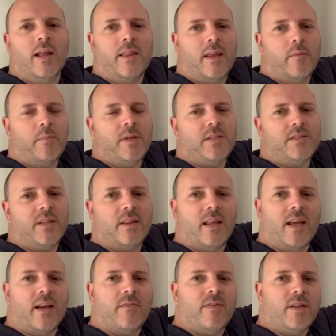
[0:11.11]
That means that they
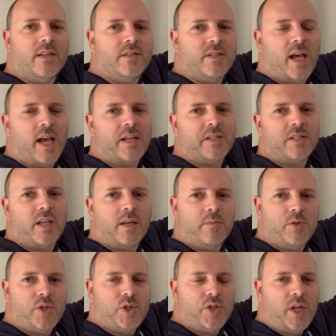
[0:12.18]
have the exact same
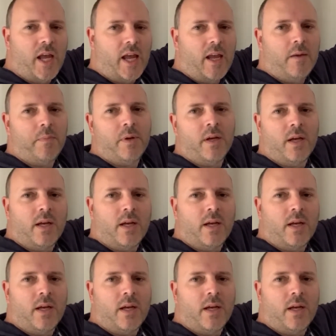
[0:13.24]
shape,